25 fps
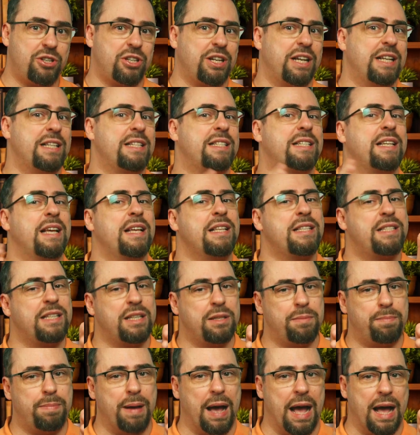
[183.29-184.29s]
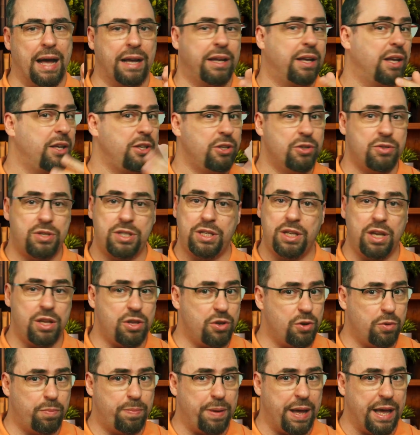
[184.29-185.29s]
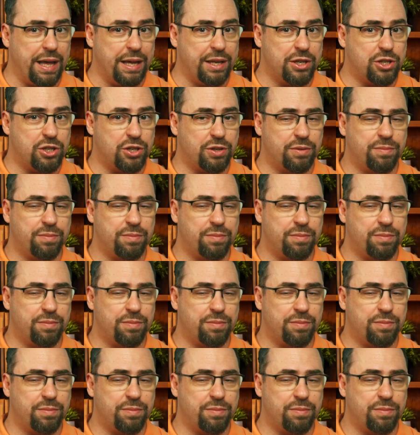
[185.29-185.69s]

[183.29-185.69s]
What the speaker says: and sends it back. You see a new page.